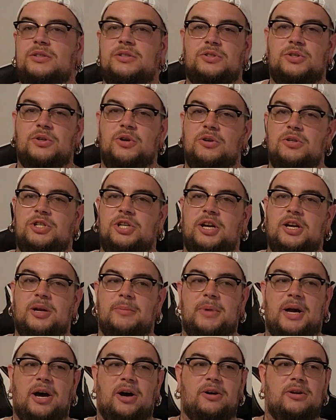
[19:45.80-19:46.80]
So go check
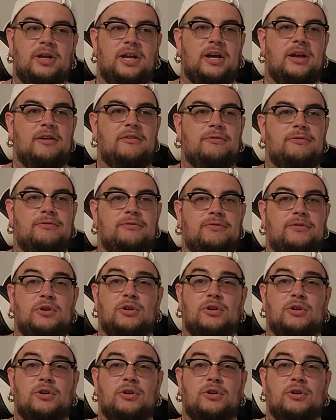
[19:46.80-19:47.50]
them out. If